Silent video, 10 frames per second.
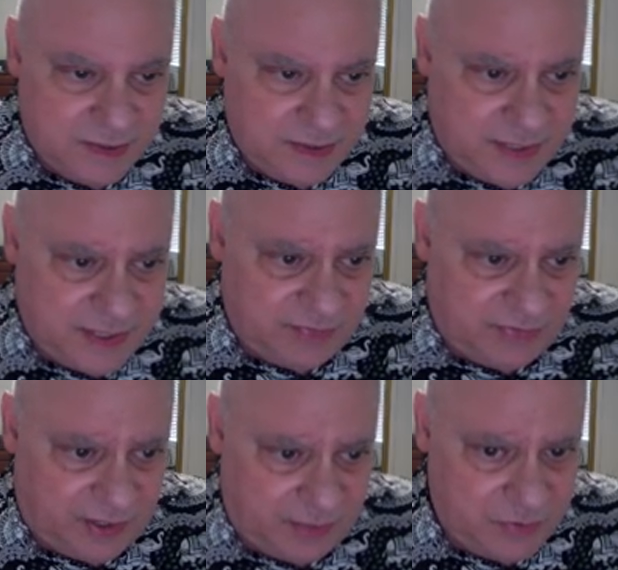They
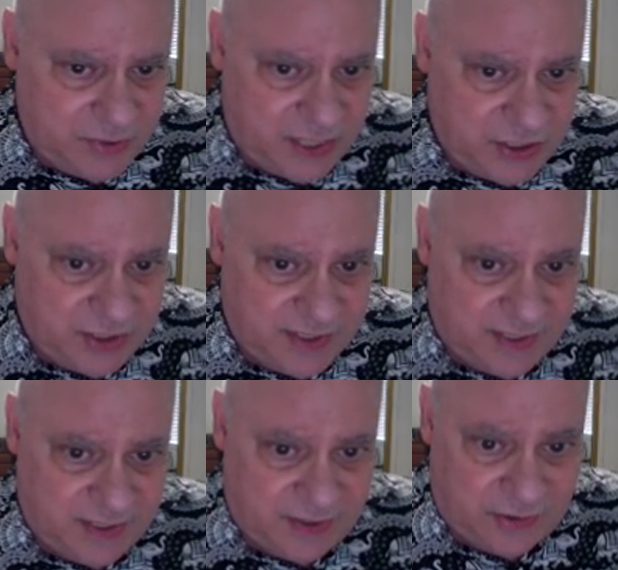develop mutations in
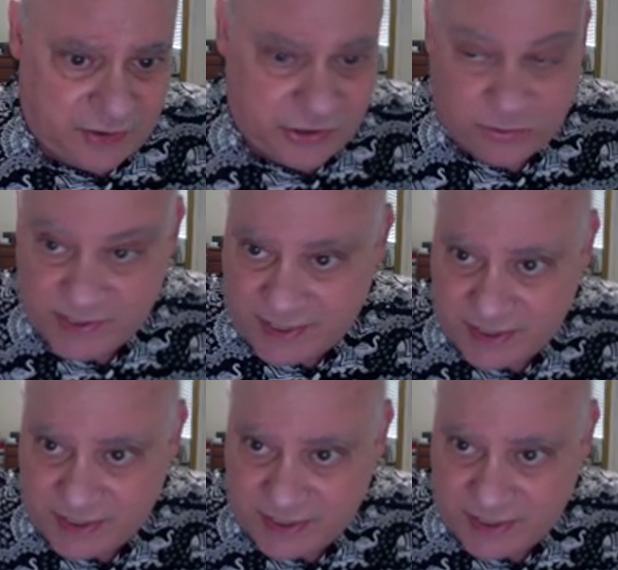their suicide